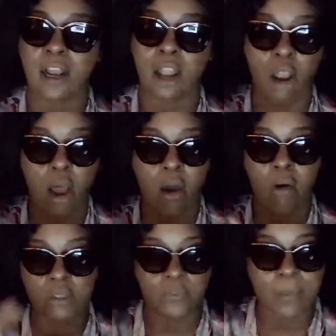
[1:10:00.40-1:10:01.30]

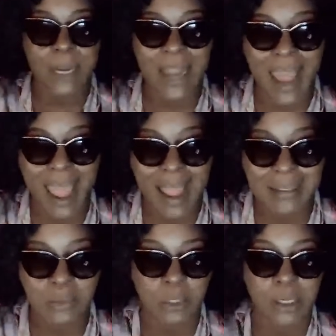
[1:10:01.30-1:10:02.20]
close from the
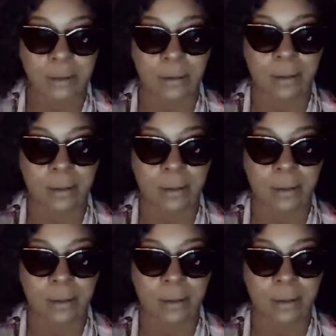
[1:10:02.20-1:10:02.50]
last one.